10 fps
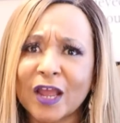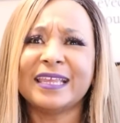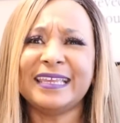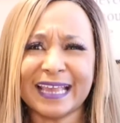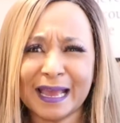
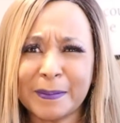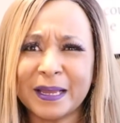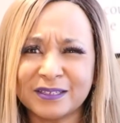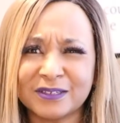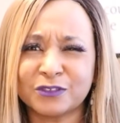You got
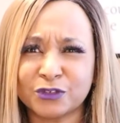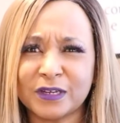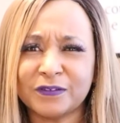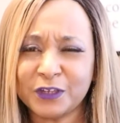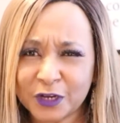my
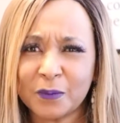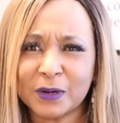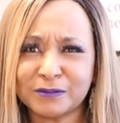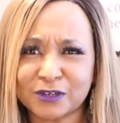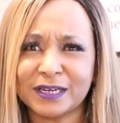drift. You know what
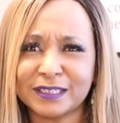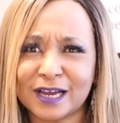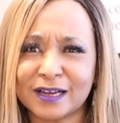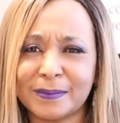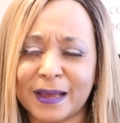I'm trying to
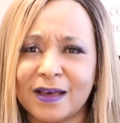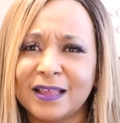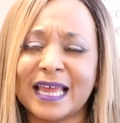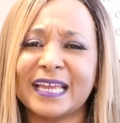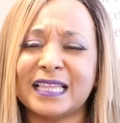talk
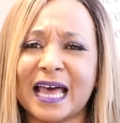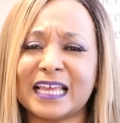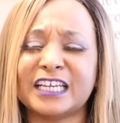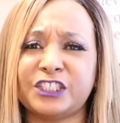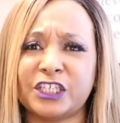about? Like,
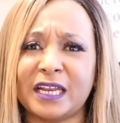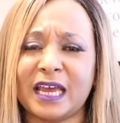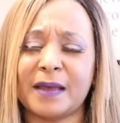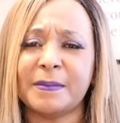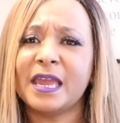Lala, shut
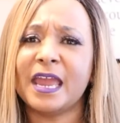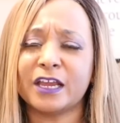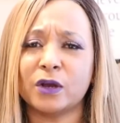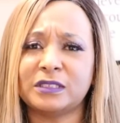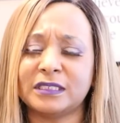up
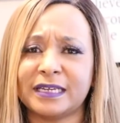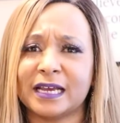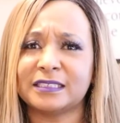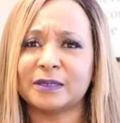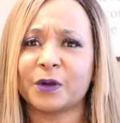and go sit
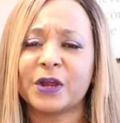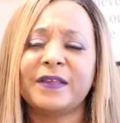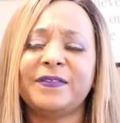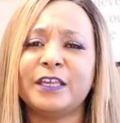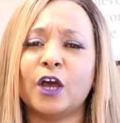down somewhere.
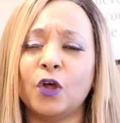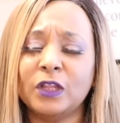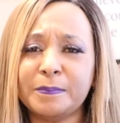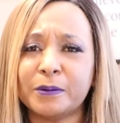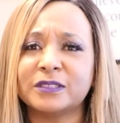The
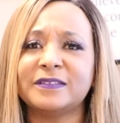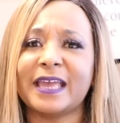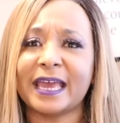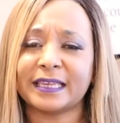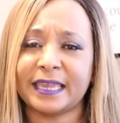only person
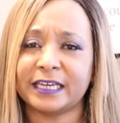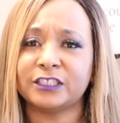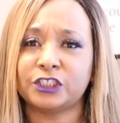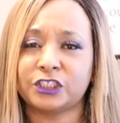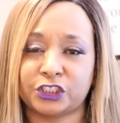that
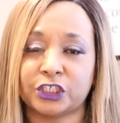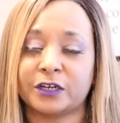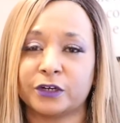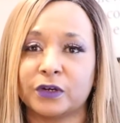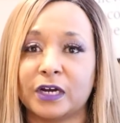can shut
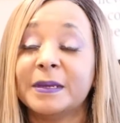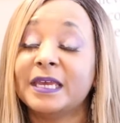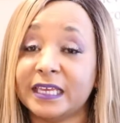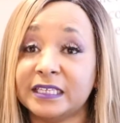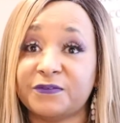her up
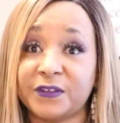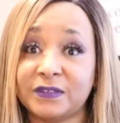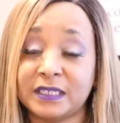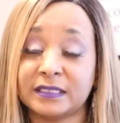is 50